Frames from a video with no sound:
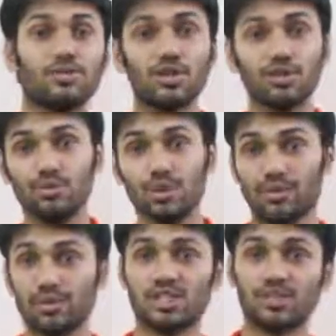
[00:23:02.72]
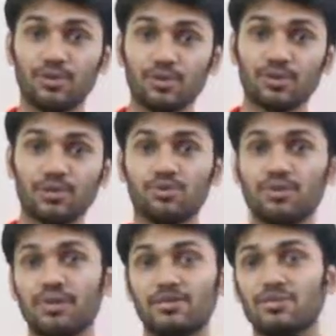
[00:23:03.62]
2 equals 4. 2
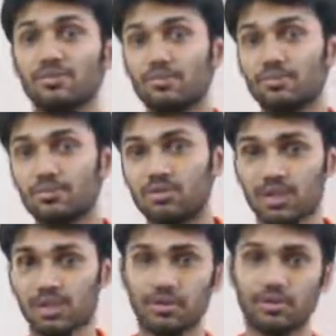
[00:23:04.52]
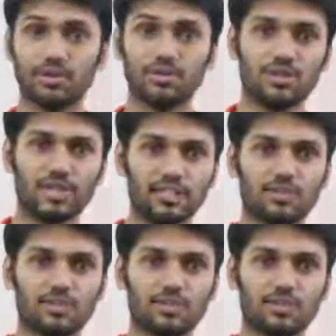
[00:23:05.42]
times 3 equals 6.